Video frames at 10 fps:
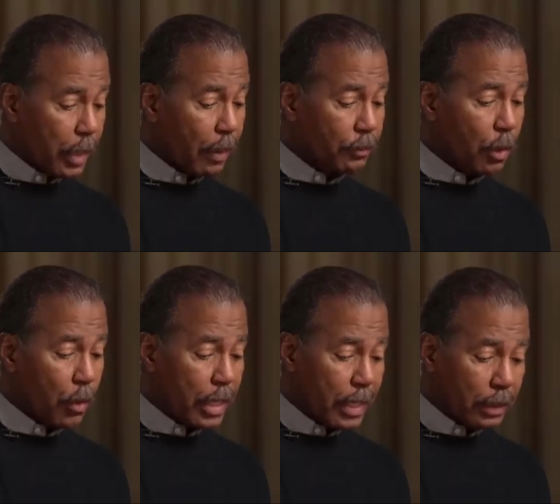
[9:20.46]
we have to
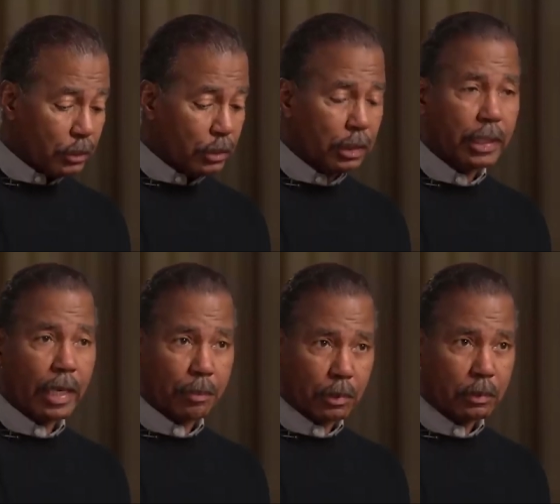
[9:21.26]
go into the
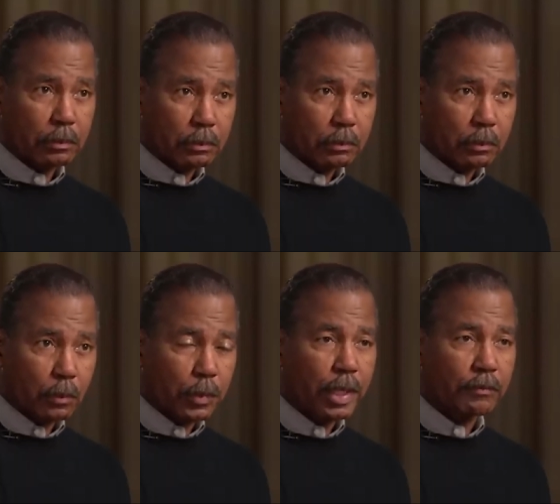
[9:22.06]
Capitol,
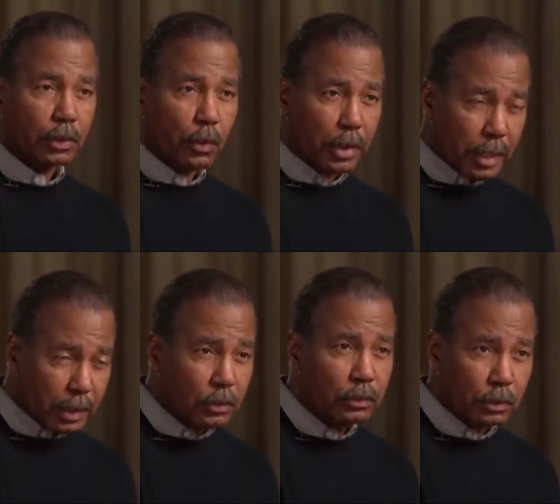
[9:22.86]
we have to go
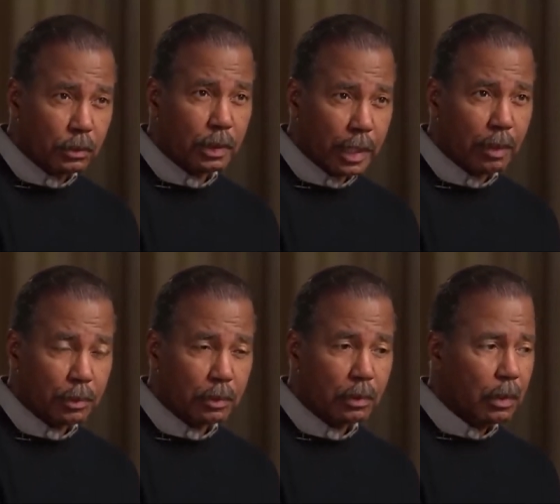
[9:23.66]
into the
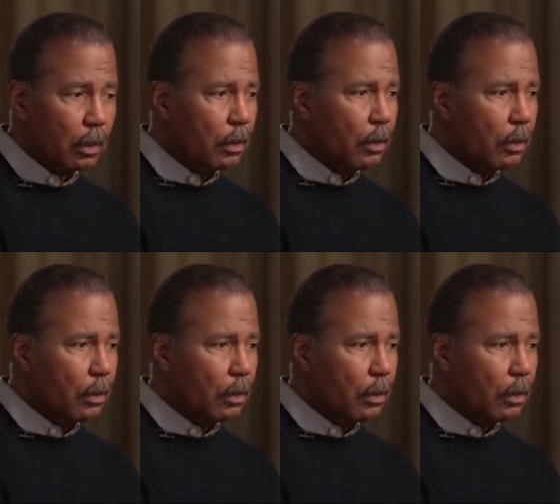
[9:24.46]
Capitol,